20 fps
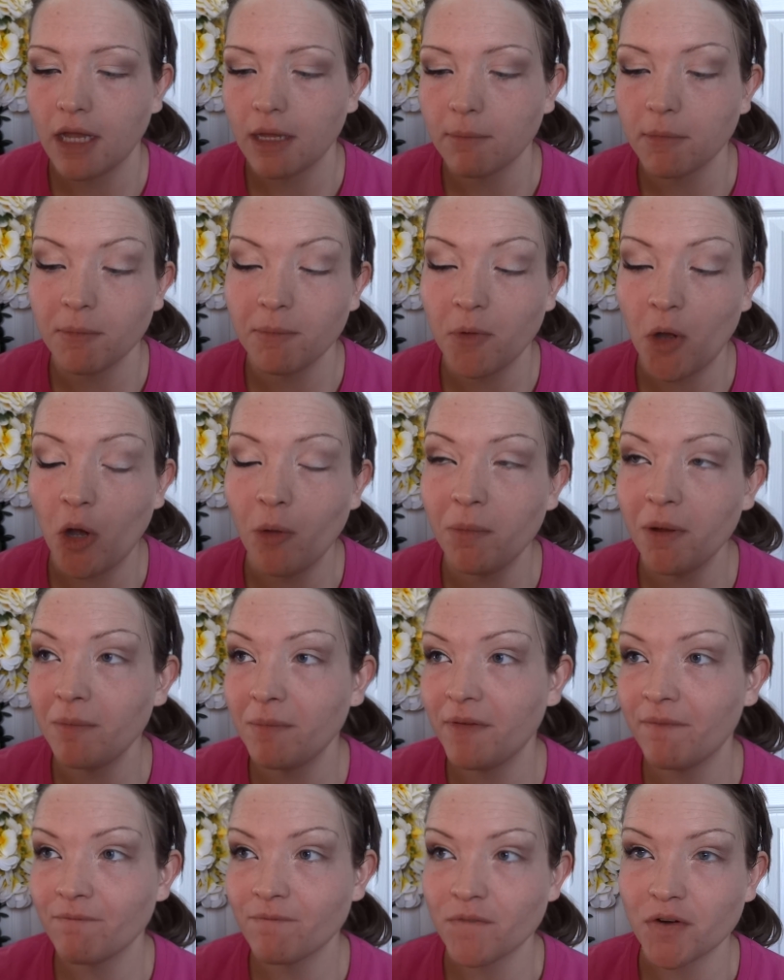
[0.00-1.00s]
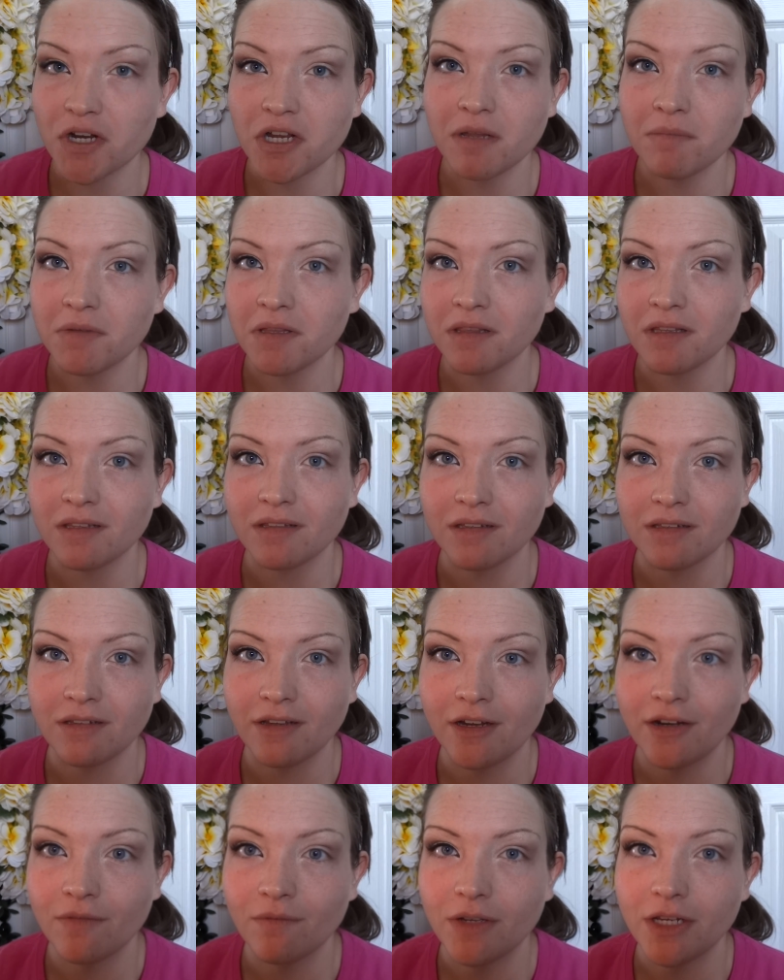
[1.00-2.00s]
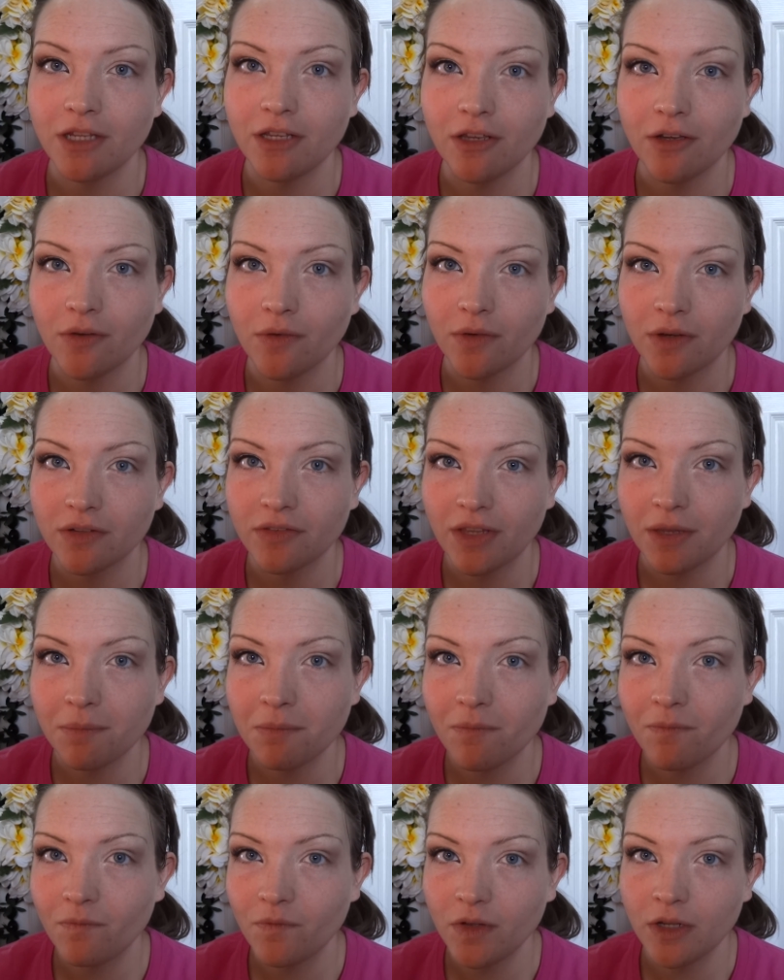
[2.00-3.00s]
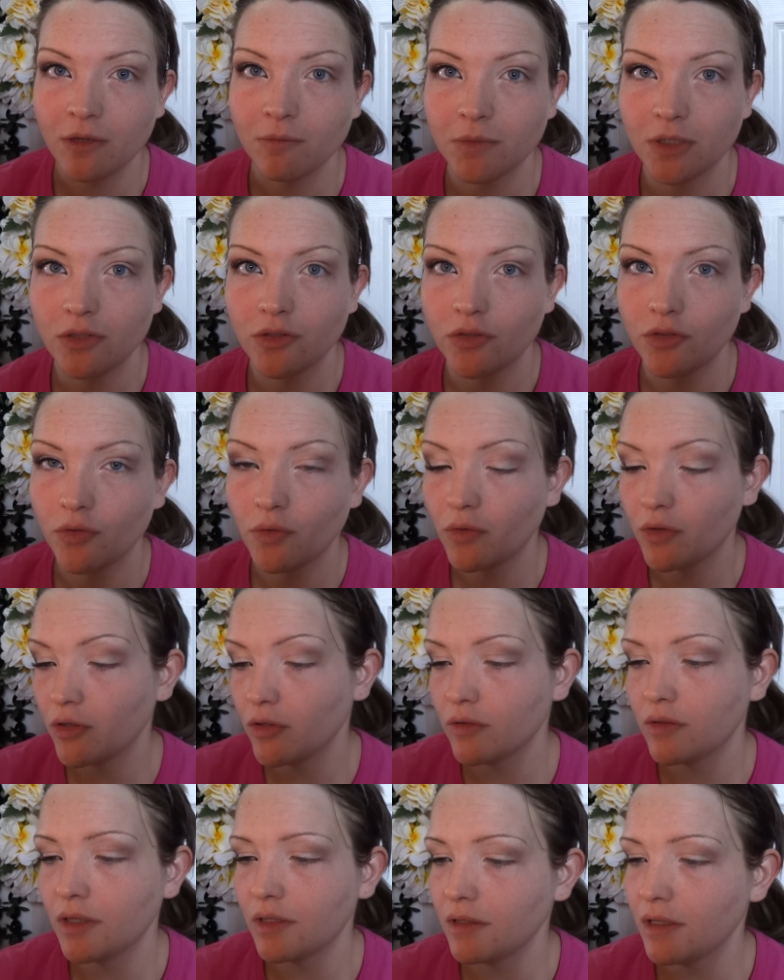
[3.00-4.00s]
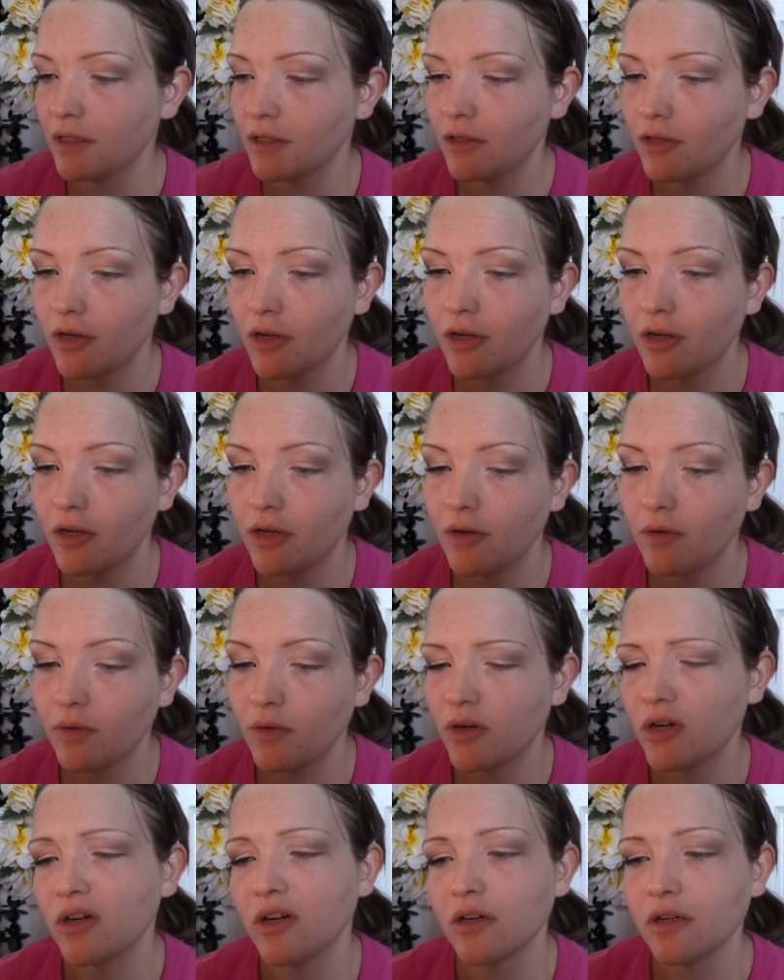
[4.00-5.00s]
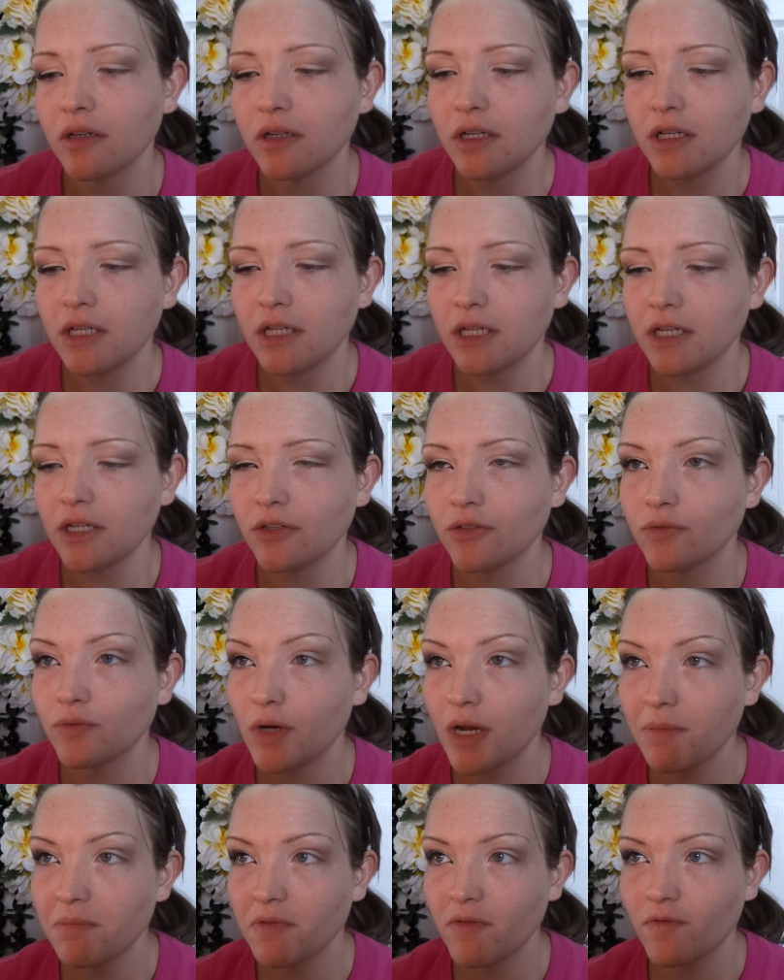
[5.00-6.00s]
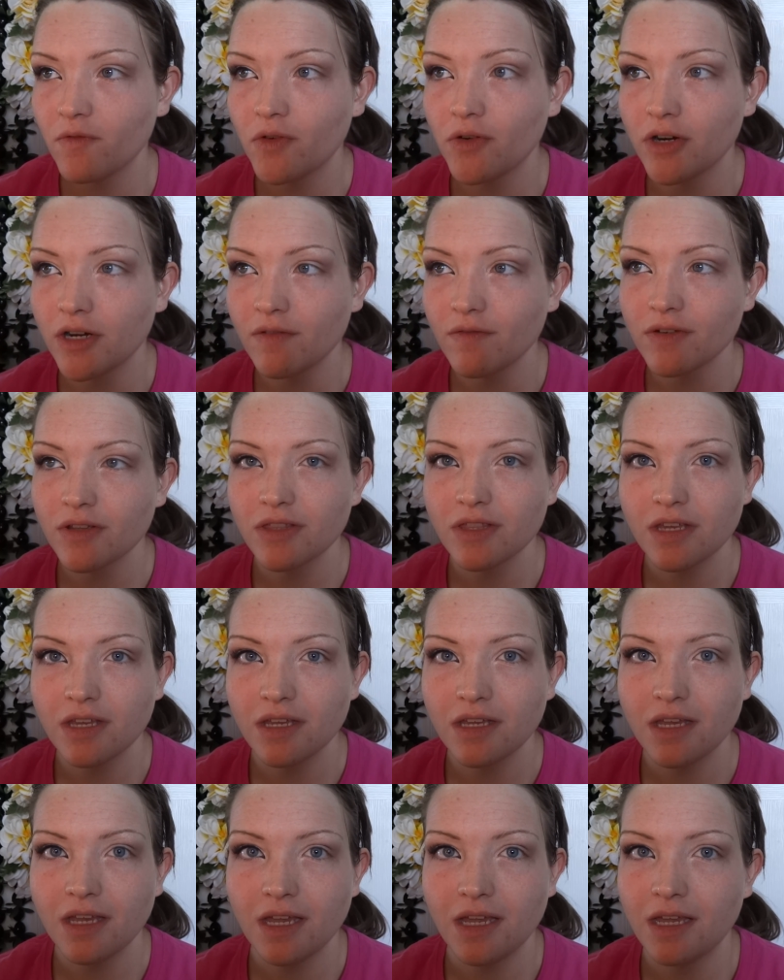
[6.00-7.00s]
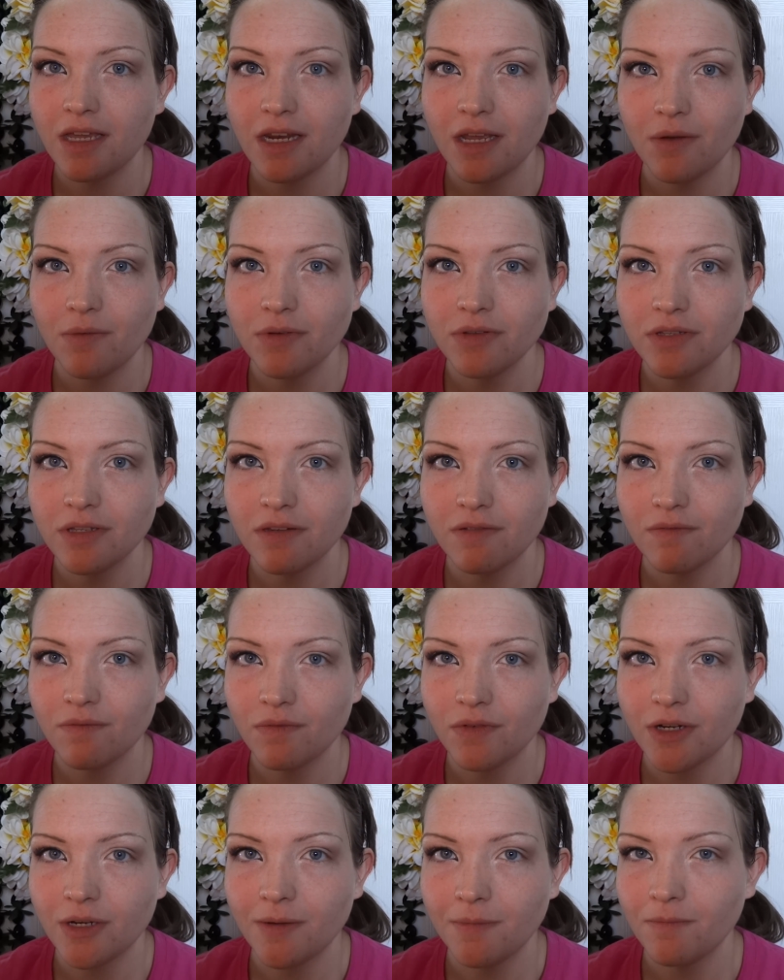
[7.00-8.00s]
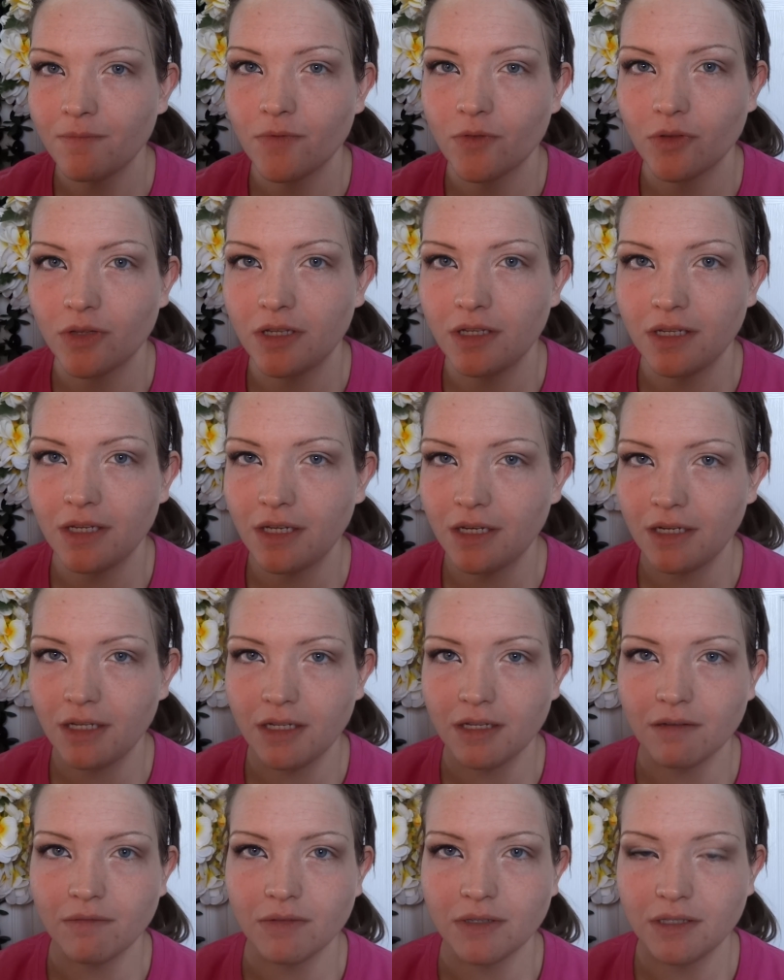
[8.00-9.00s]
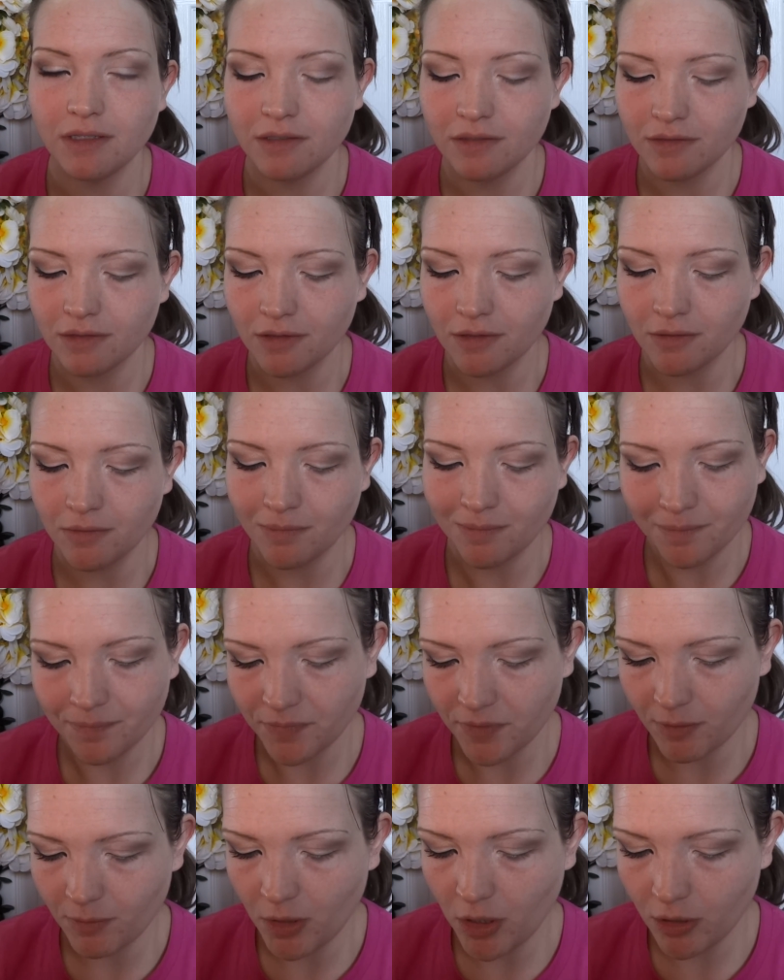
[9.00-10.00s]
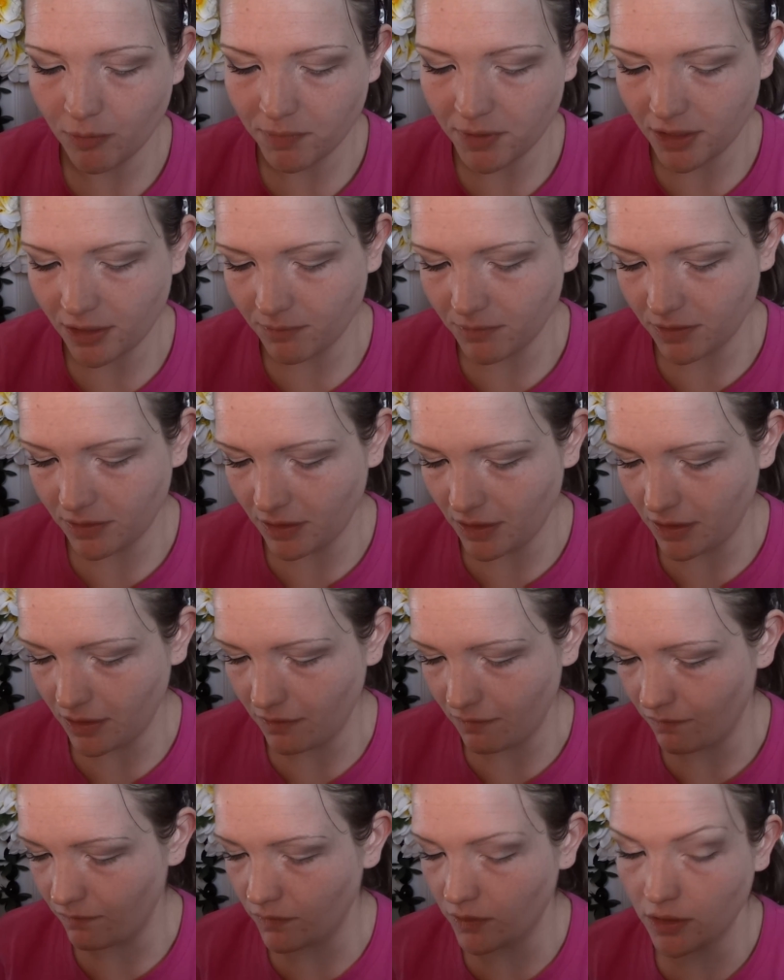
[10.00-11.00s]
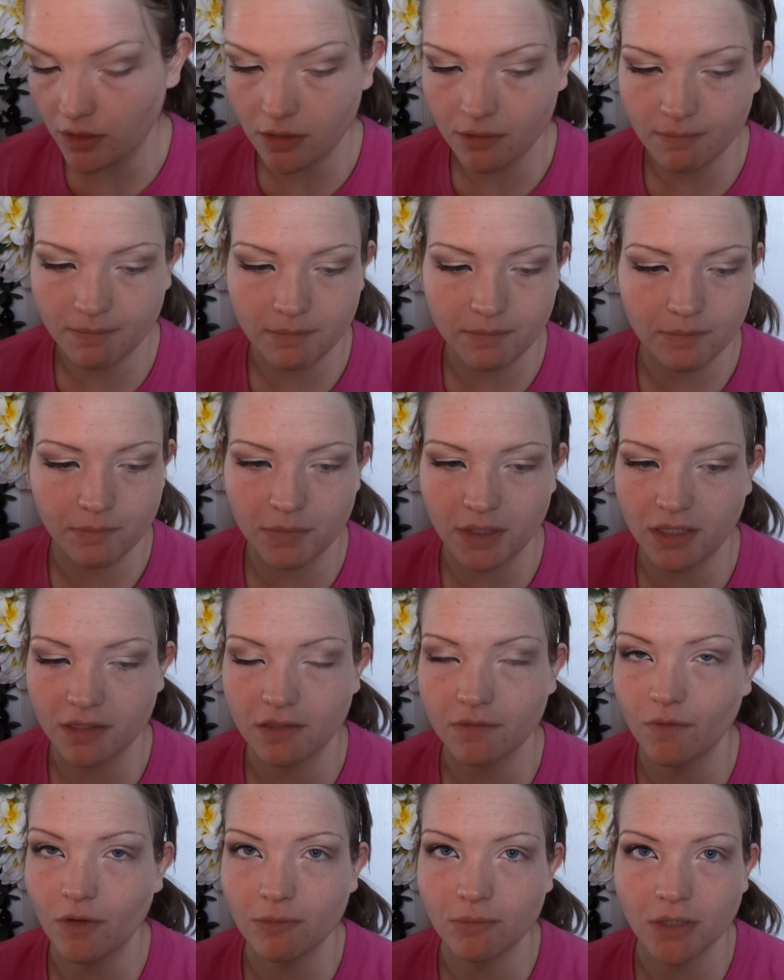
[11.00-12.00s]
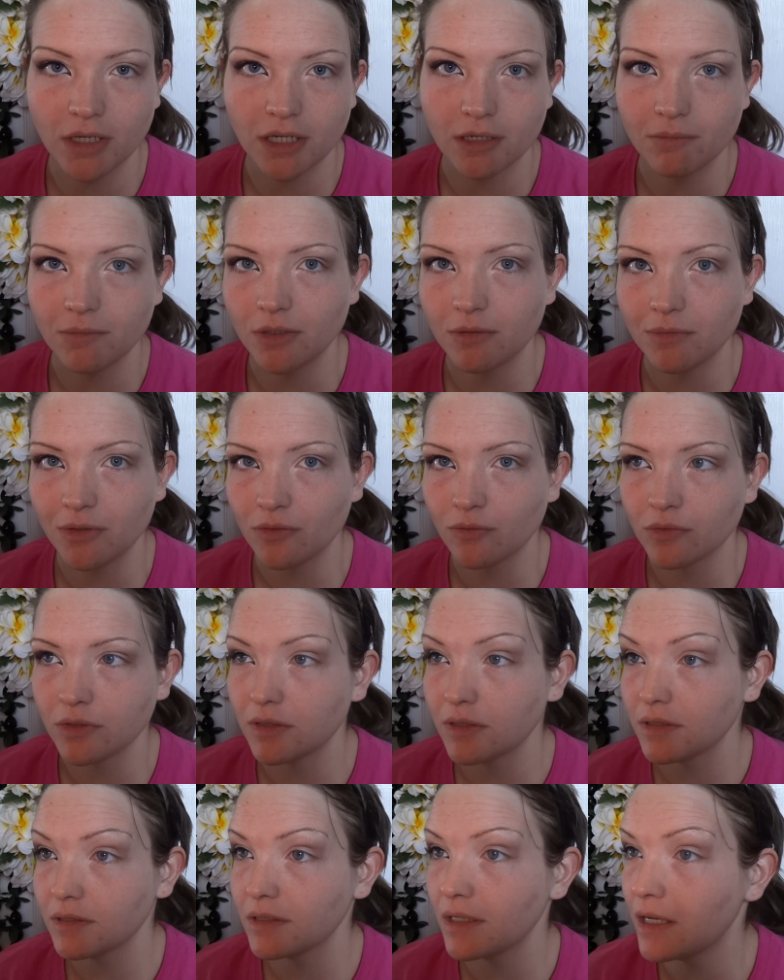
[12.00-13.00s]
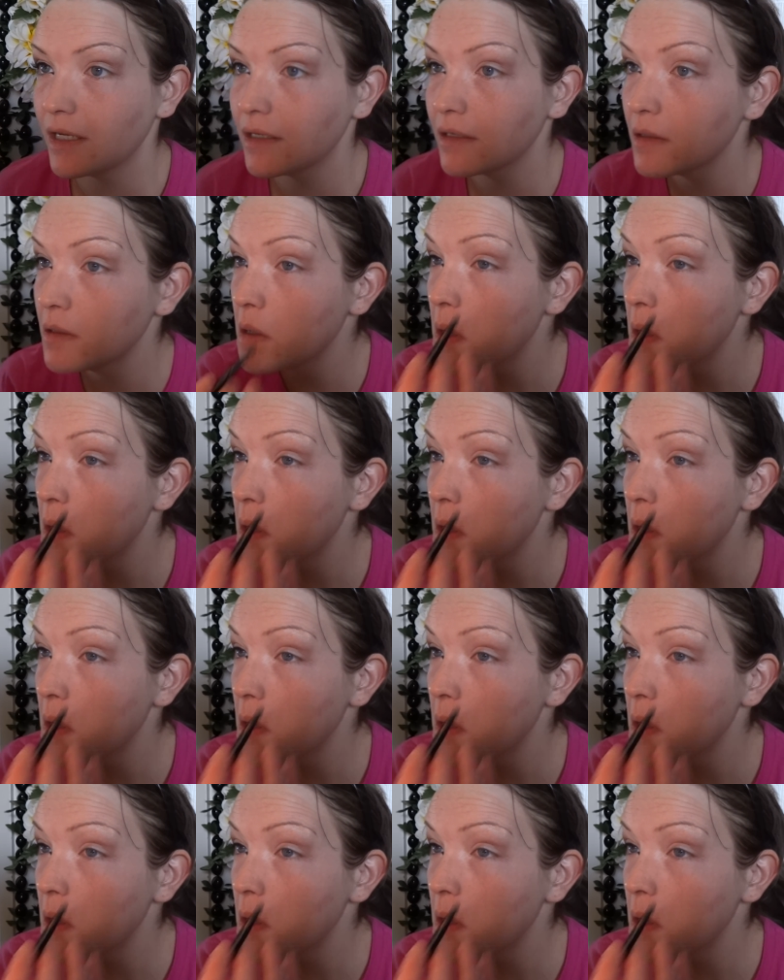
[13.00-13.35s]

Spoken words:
I hope I'm in frame in this entire video because I filmed a tutorial not that long ago, or it was right before everything, and I wasn't in frame for like any of it, so I'm hoping I'm staying in frame, because if I'm not, I'm going to be really sad.